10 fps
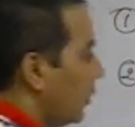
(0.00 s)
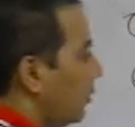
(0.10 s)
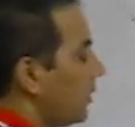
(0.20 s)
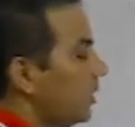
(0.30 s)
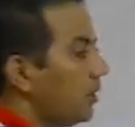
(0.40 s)

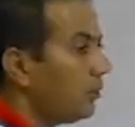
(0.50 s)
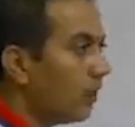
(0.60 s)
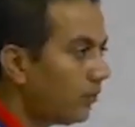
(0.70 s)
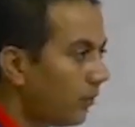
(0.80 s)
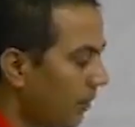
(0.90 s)
What it
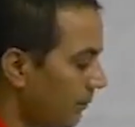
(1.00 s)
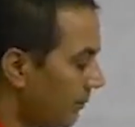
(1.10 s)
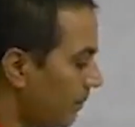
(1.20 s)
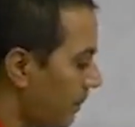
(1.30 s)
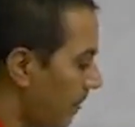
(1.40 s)
will form?
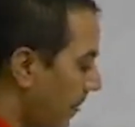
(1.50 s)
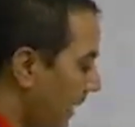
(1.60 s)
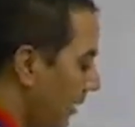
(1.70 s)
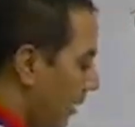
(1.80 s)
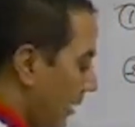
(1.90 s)

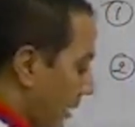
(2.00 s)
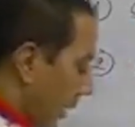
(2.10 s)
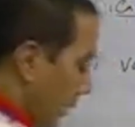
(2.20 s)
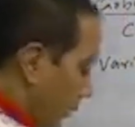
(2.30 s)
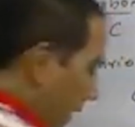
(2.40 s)
It